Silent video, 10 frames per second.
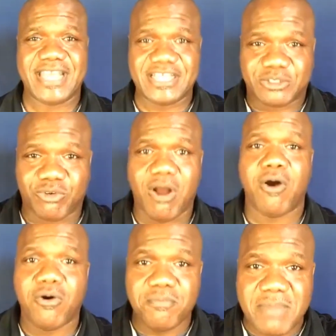these
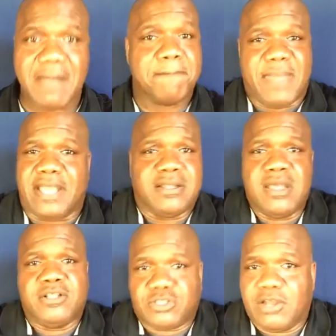grown men, big,
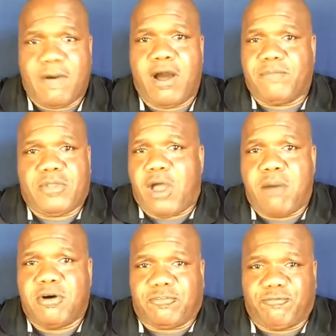uh,
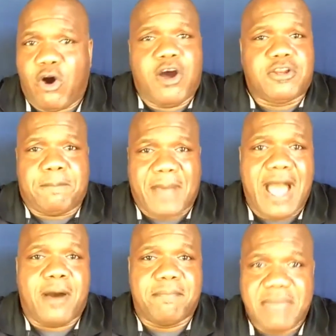almost 400
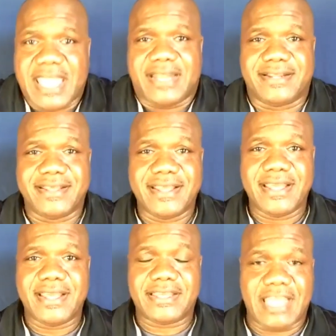pound men
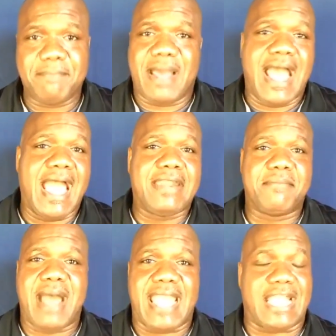get behind the
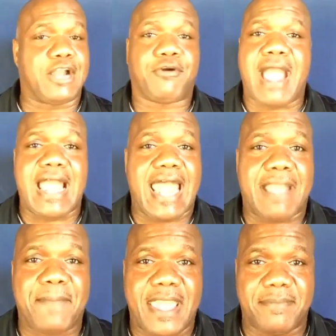mic and cry
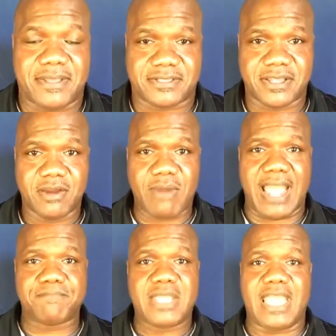like babies,
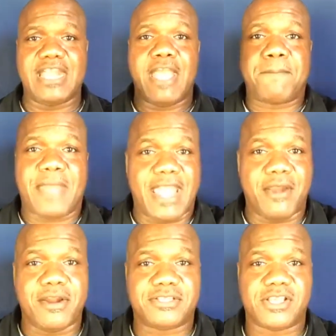right? And their
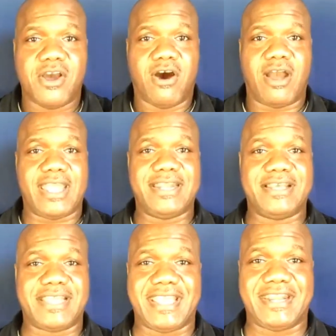parents are in
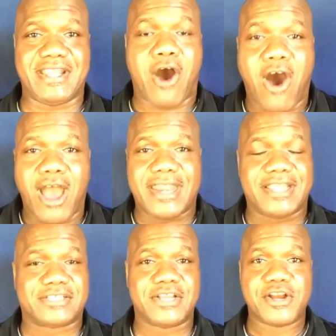the in the
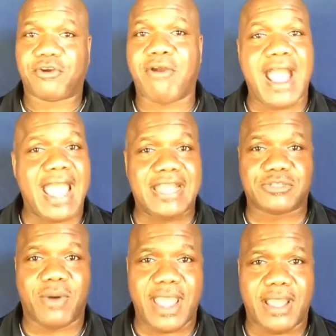audience crying as
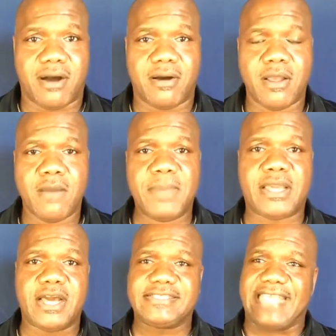well
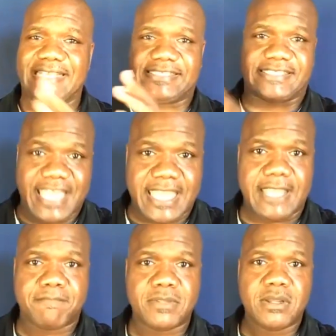because they see